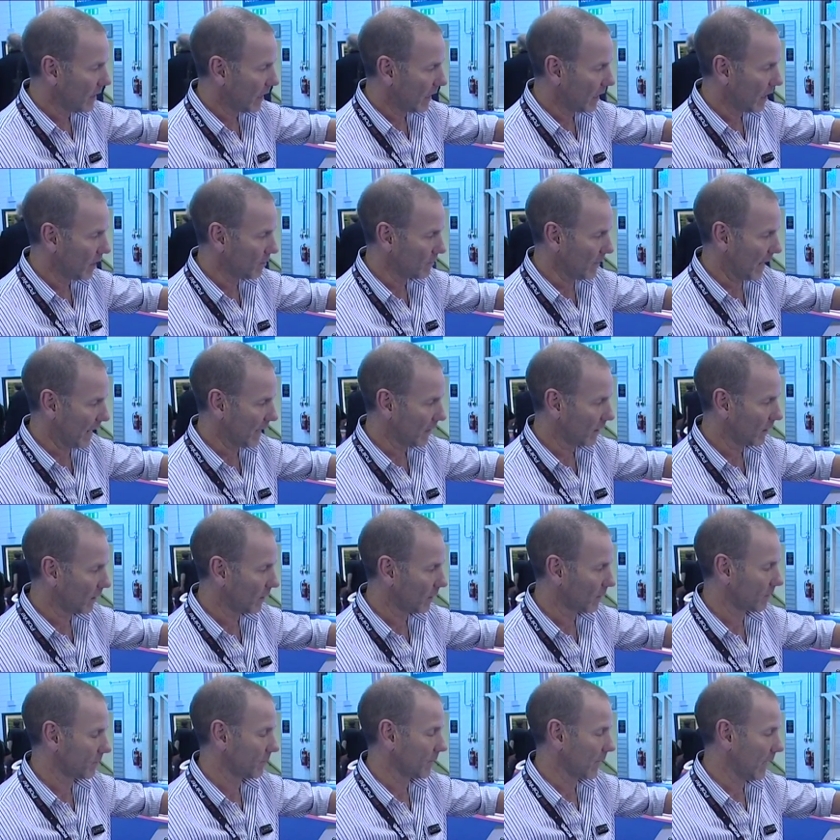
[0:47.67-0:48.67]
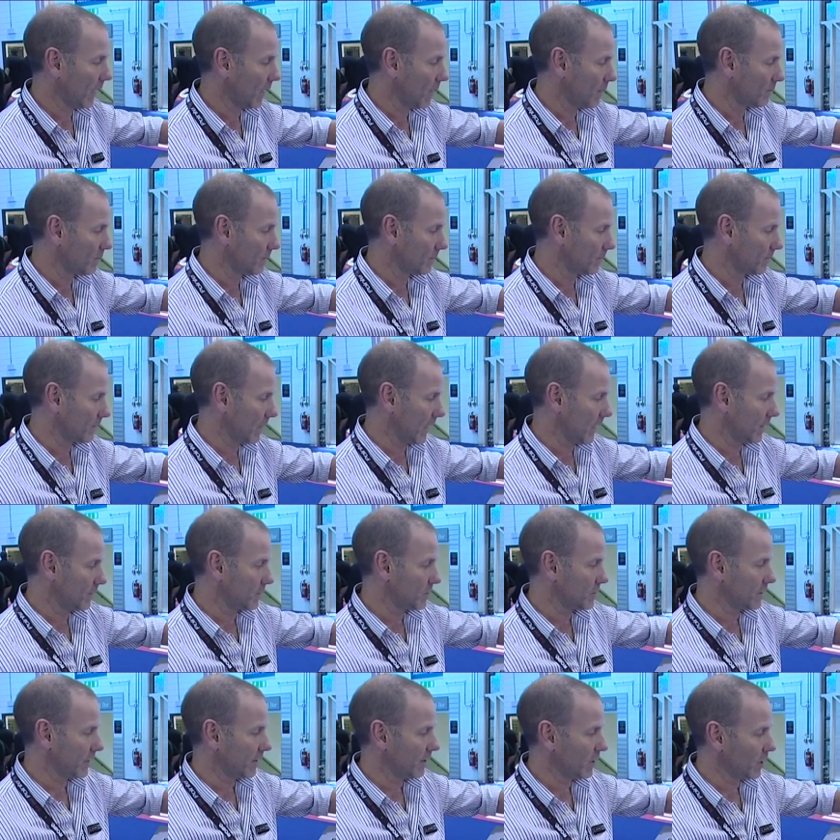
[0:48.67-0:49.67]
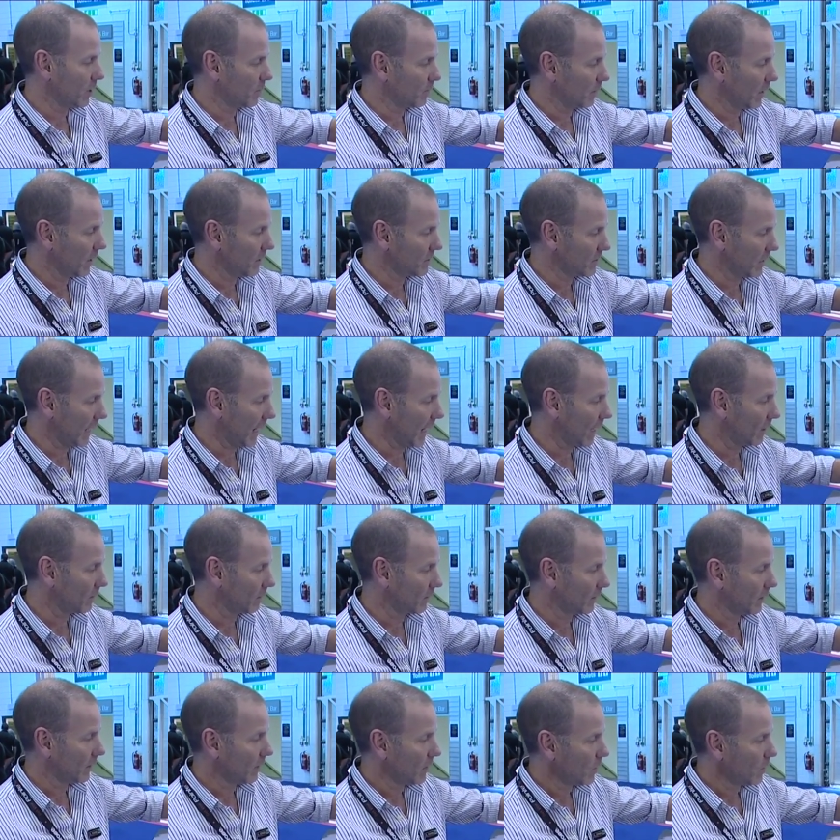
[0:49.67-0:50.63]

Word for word: um, analog um, uh, stereo bus out.